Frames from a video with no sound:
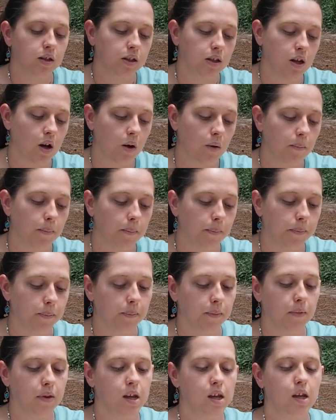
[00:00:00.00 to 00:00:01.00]
So,
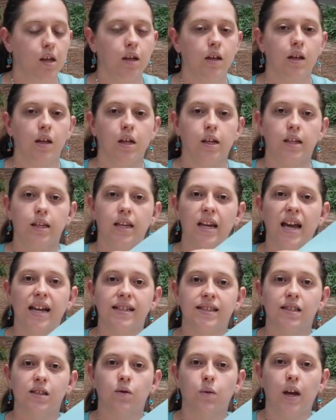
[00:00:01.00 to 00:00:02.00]

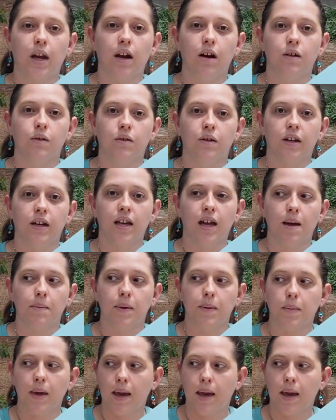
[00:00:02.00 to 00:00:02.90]
nice square origami paper.